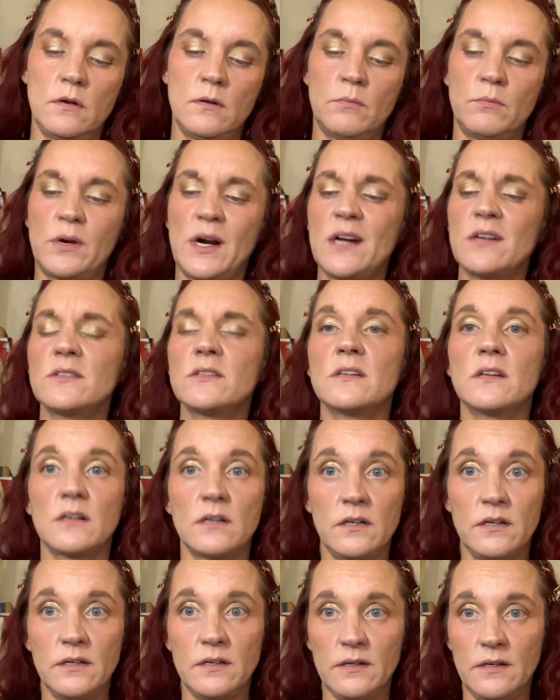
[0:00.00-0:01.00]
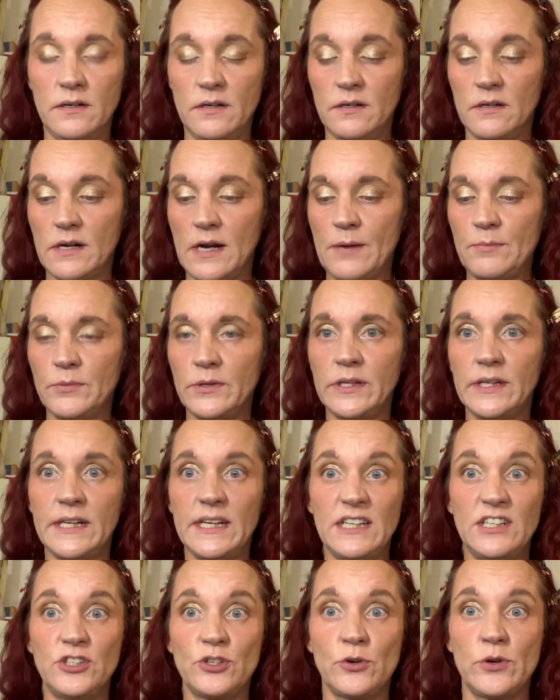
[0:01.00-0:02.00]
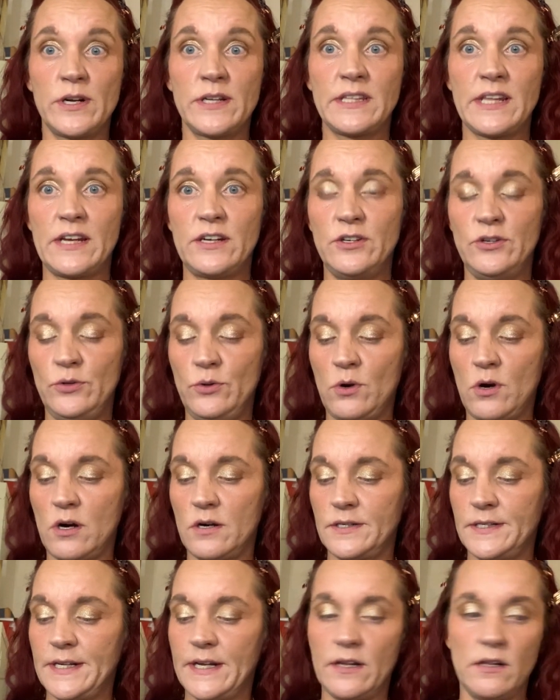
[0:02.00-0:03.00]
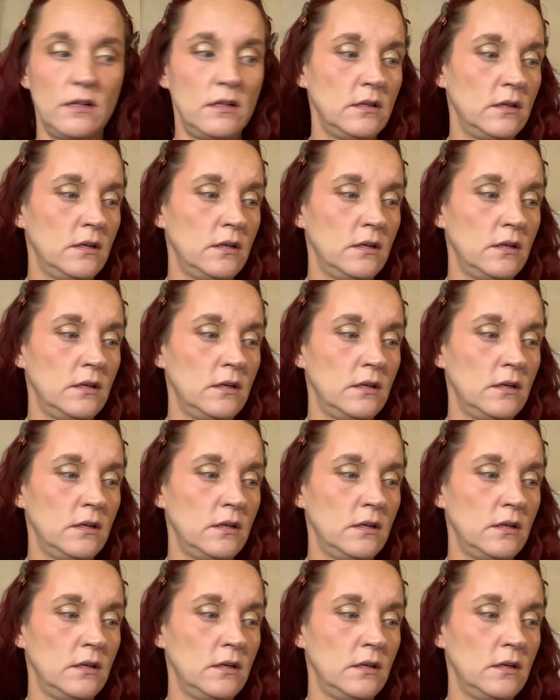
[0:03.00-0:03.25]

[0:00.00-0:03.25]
Brows look good. I'm really enjoying that new Ardell